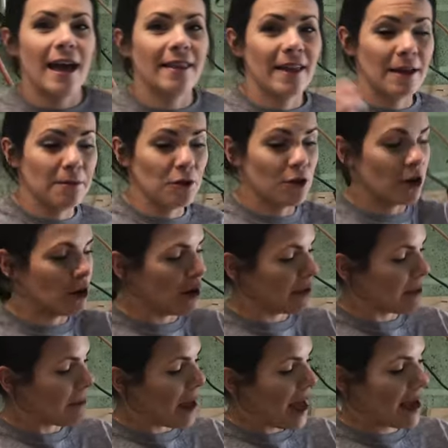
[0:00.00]
And then you can go on
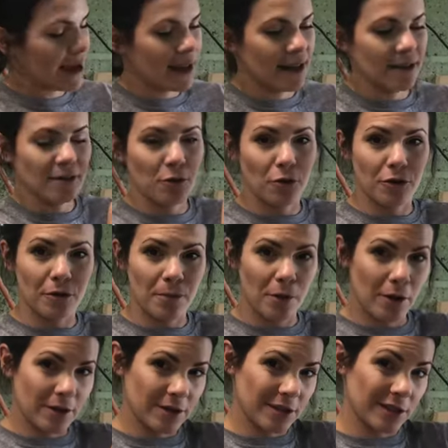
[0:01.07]
the back and order
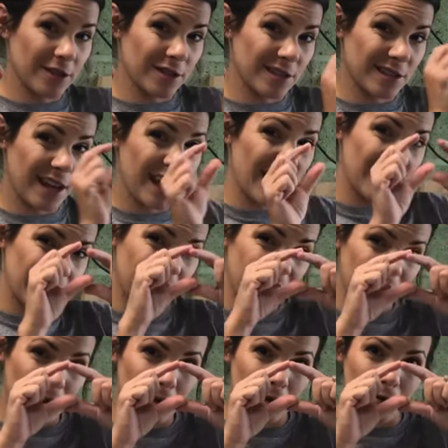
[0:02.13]
more. There's a little scan
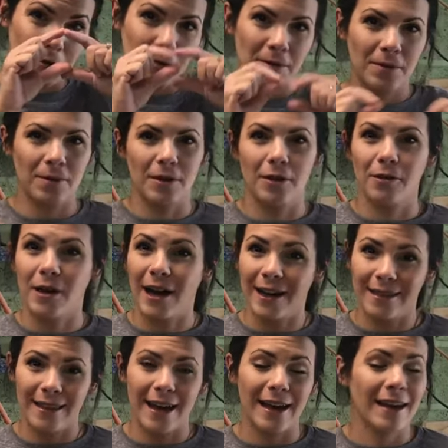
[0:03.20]
code, little
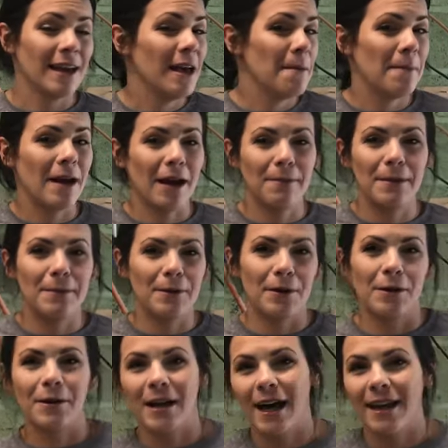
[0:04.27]
high tech. Pal people
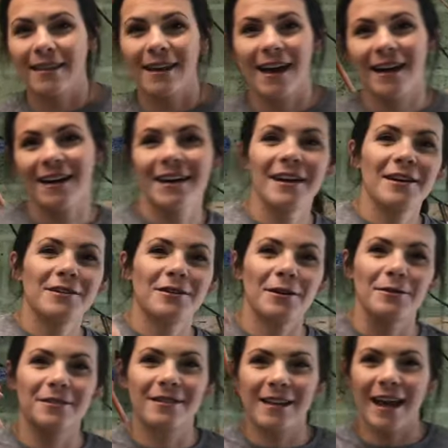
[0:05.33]
going high tech.
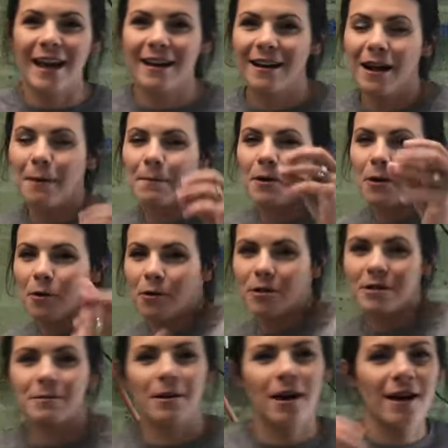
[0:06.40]
So scan it up,
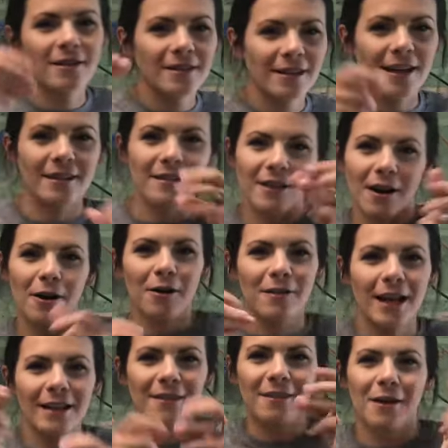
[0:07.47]
order some cards. Let's go,
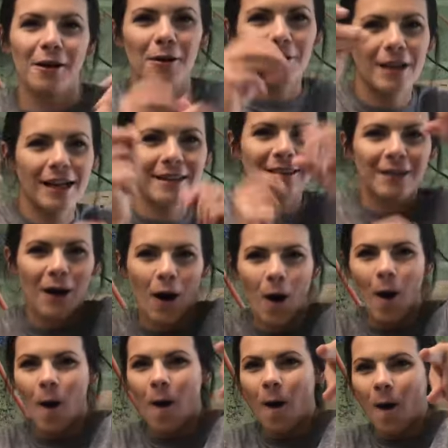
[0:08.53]
let's go, let's
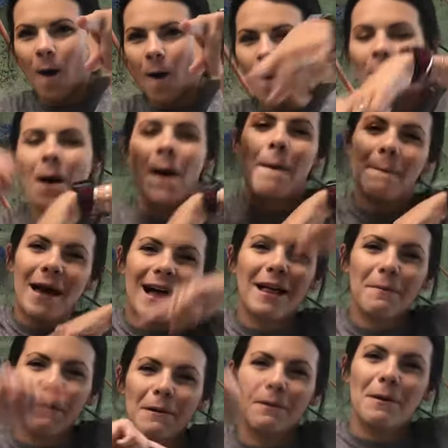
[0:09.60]
go.
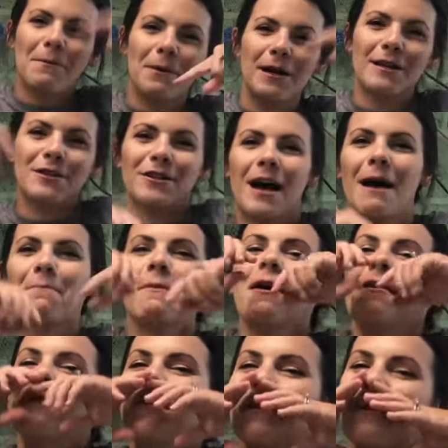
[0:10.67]
Pal People Print Shop
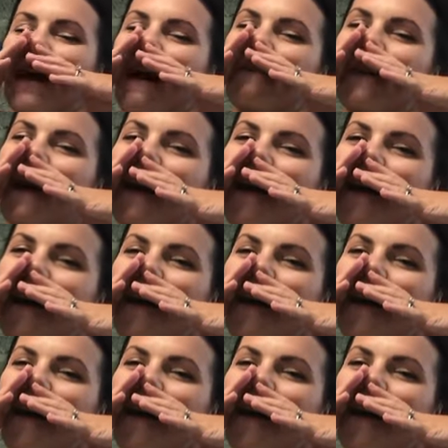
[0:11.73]
forever.